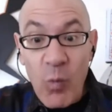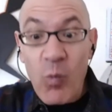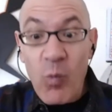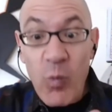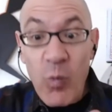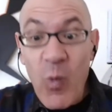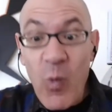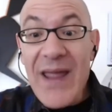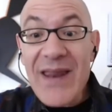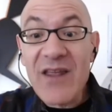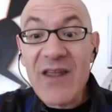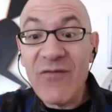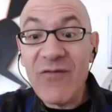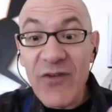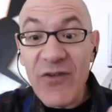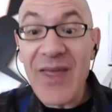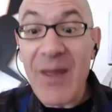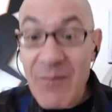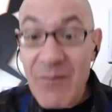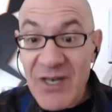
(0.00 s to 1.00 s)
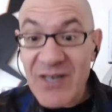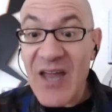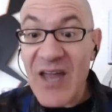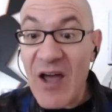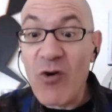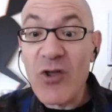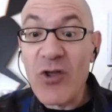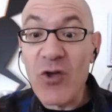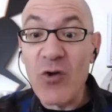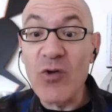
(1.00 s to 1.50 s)
waiting for them to
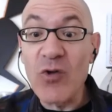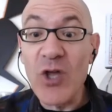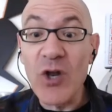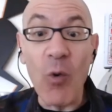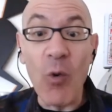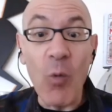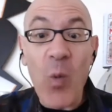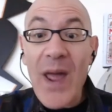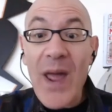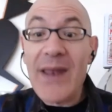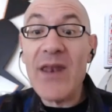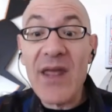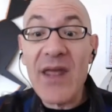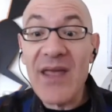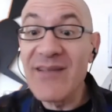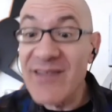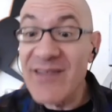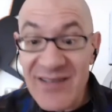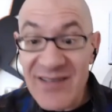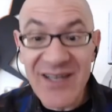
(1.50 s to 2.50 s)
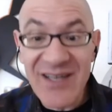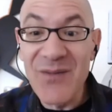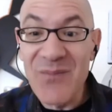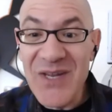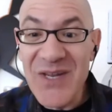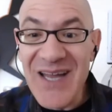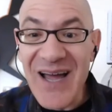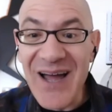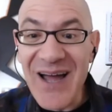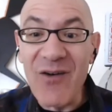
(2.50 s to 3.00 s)
tell you, you know, when is this going to be
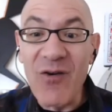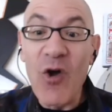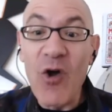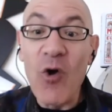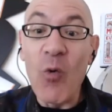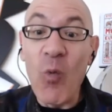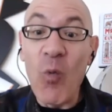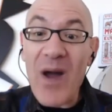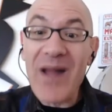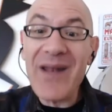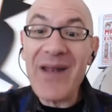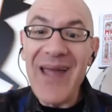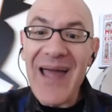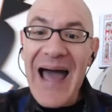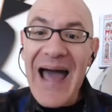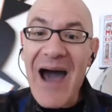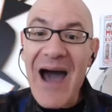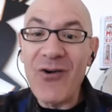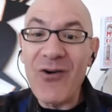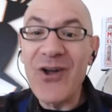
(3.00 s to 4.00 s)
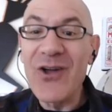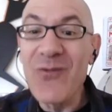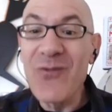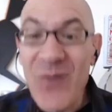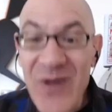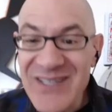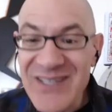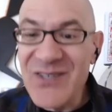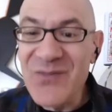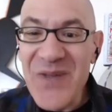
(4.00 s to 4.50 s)
done? What, how can
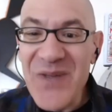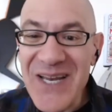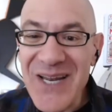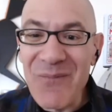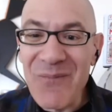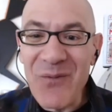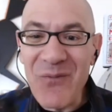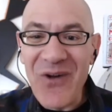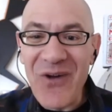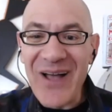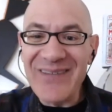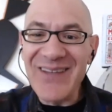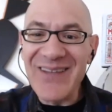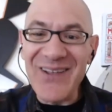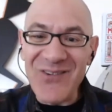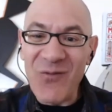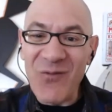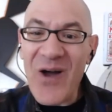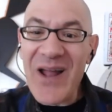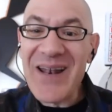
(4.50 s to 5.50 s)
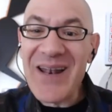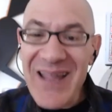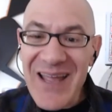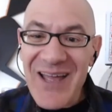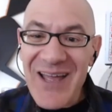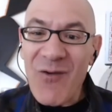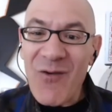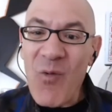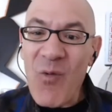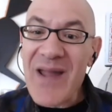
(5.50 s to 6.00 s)
we speed up the process? What,
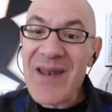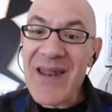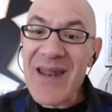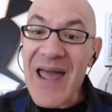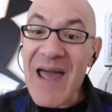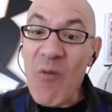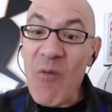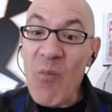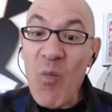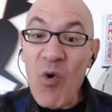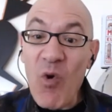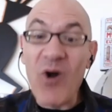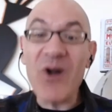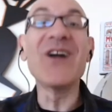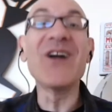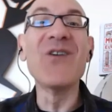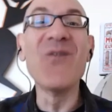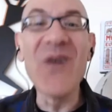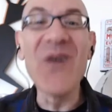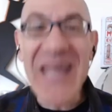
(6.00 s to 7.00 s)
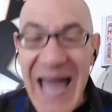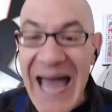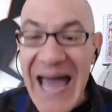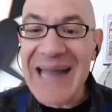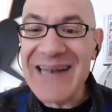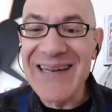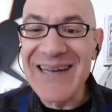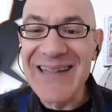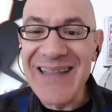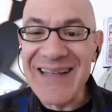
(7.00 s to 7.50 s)
what more can we
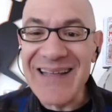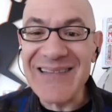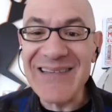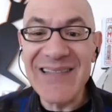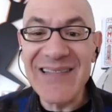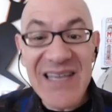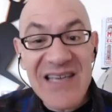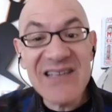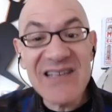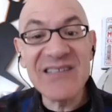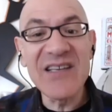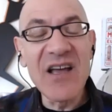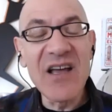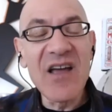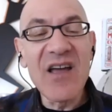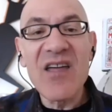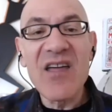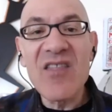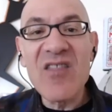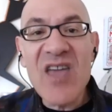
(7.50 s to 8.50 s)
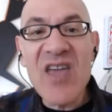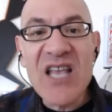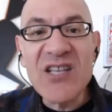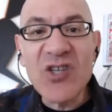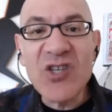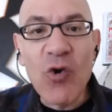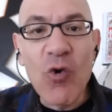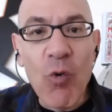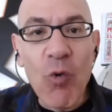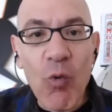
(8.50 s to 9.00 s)
add to this? These, it's
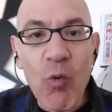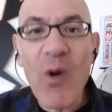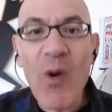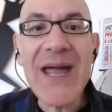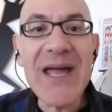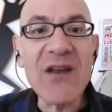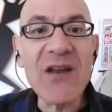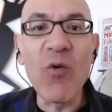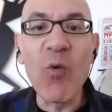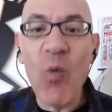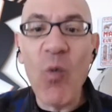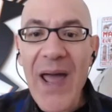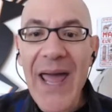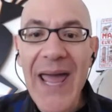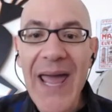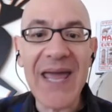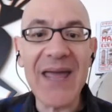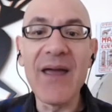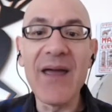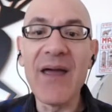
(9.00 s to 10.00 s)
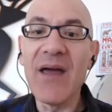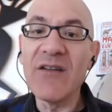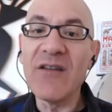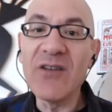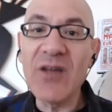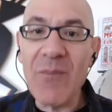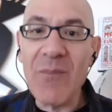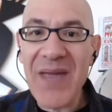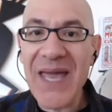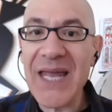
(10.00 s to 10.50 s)
a great way
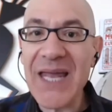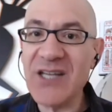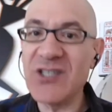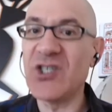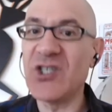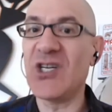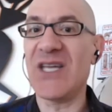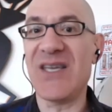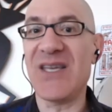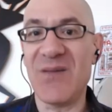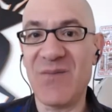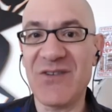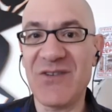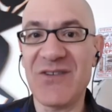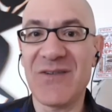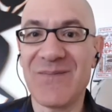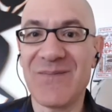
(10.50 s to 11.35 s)
to manage teams.